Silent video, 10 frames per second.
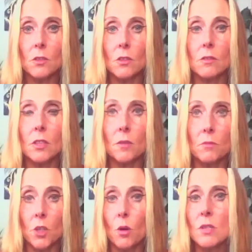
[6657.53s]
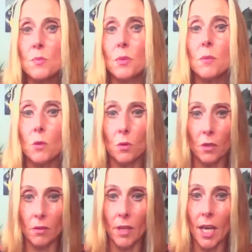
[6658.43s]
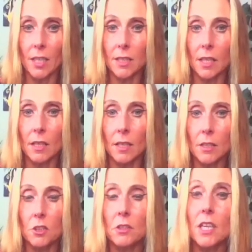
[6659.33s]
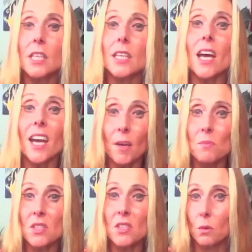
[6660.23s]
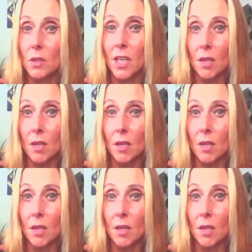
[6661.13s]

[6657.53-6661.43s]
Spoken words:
those people who connect can create absolutely